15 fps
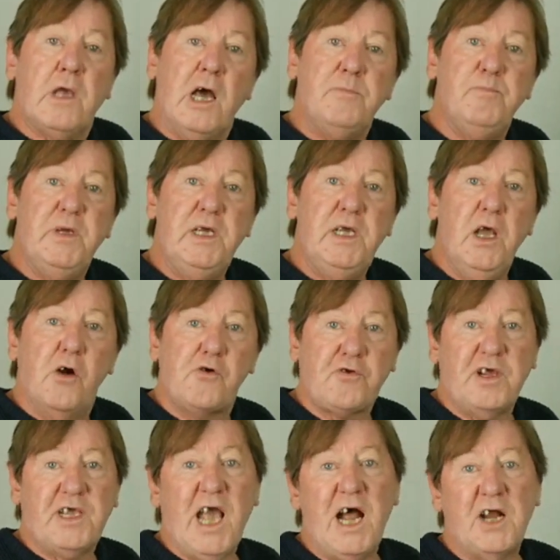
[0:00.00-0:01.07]
can be
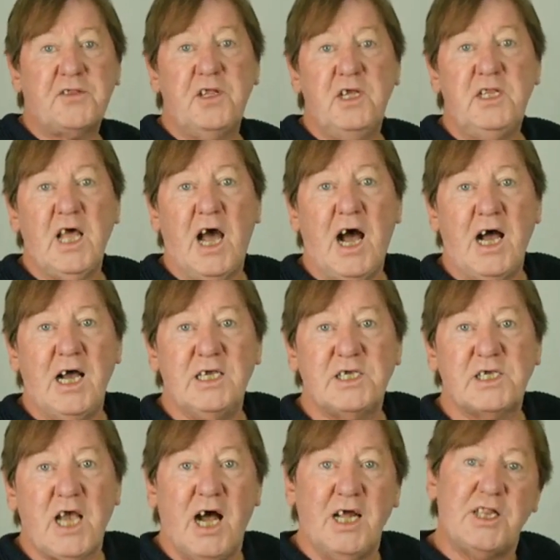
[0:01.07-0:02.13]
regarded
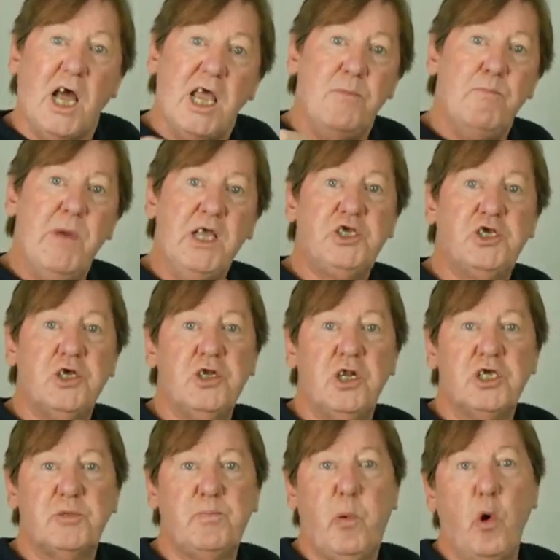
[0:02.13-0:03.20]
as a
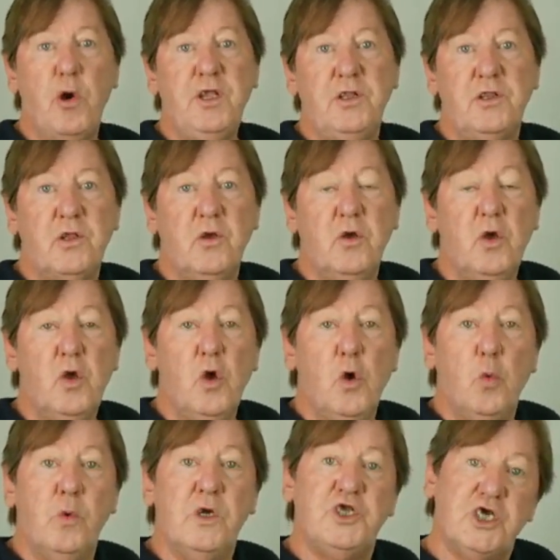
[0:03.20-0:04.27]
dimensionless point
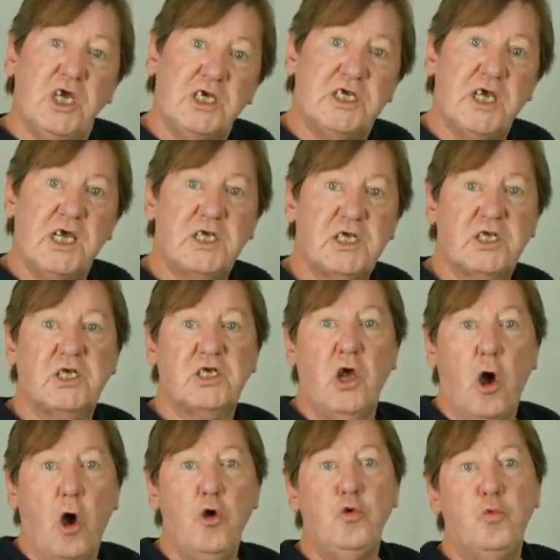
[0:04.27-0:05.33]
which
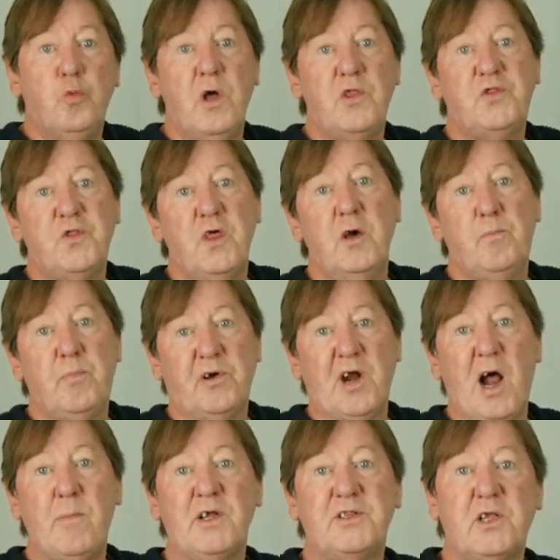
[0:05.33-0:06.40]
exists out with the
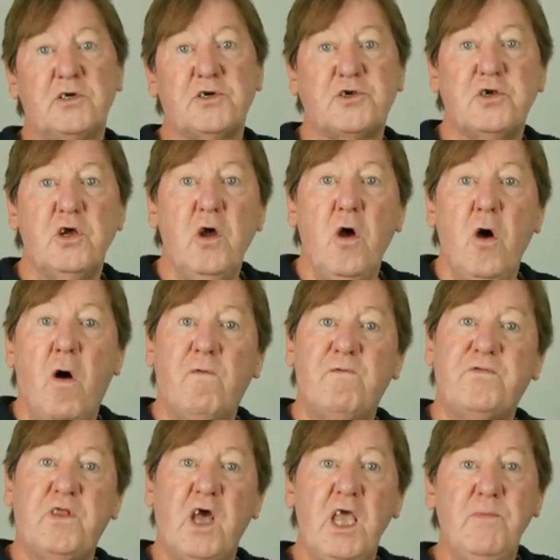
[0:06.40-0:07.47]
parameters
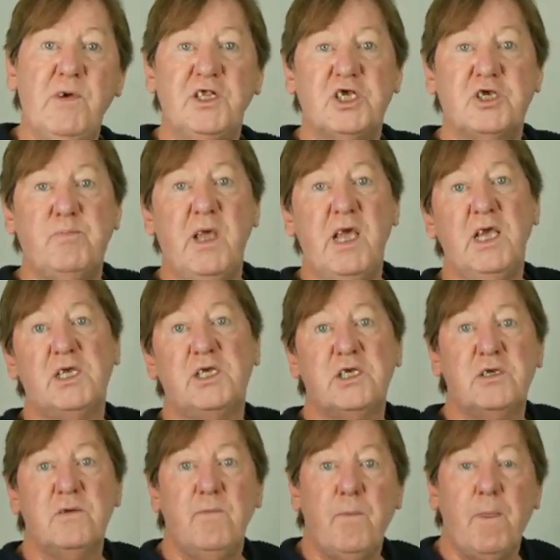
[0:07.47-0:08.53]
of time and
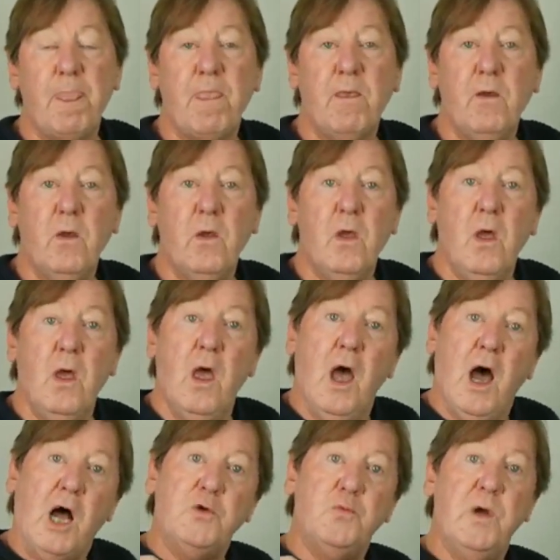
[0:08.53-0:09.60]
space,
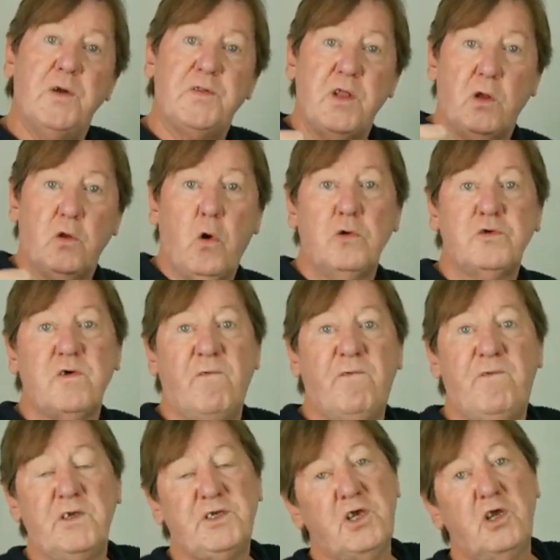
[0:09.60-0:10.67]
and where the laws
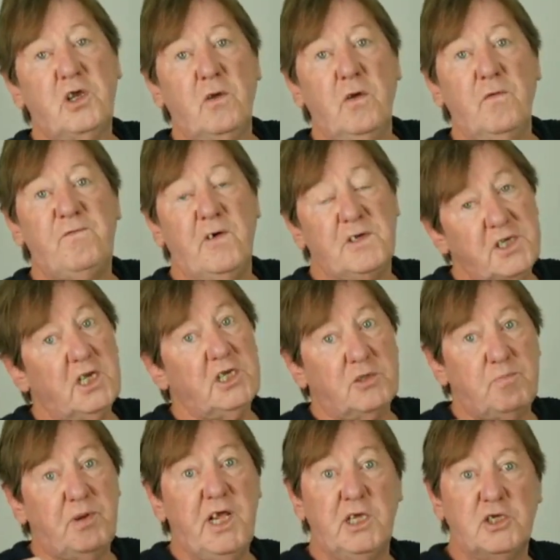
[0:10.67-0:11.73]
of
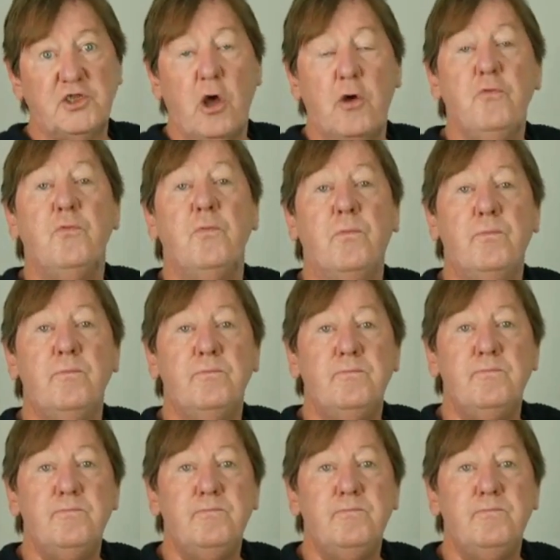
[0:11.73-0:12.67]
physics break down.